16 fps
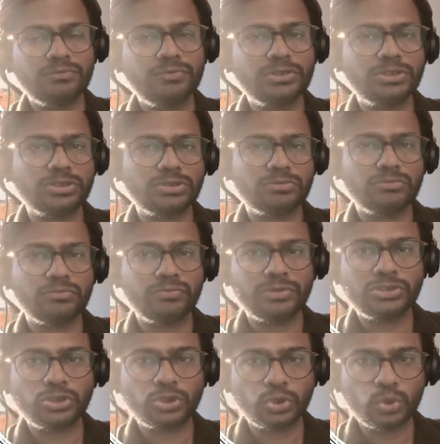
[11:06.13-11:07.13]

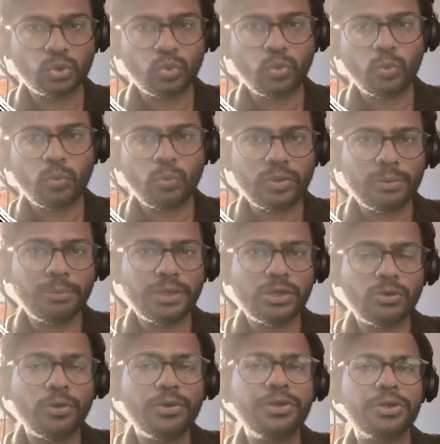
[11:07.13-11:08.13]
which you will be
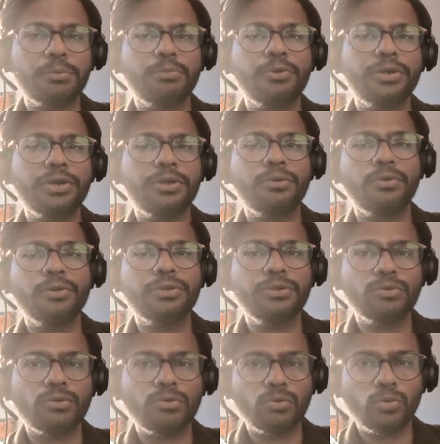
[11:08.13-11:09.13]
contributed on
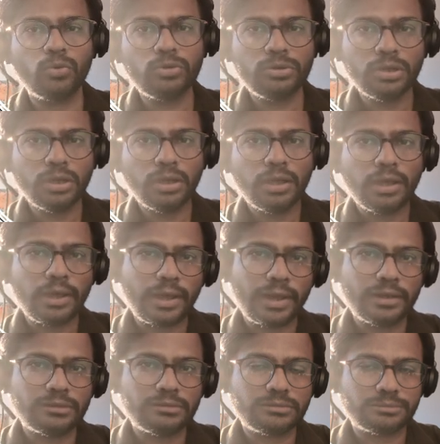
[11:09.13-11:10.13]
your own,
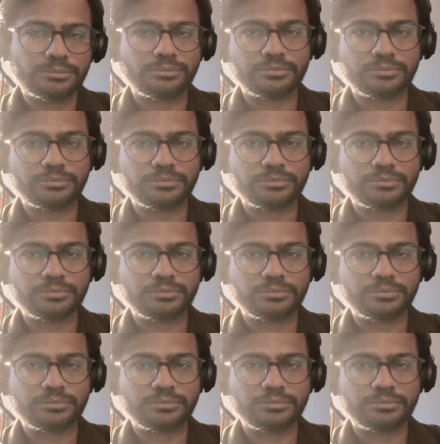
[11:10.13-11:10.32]
and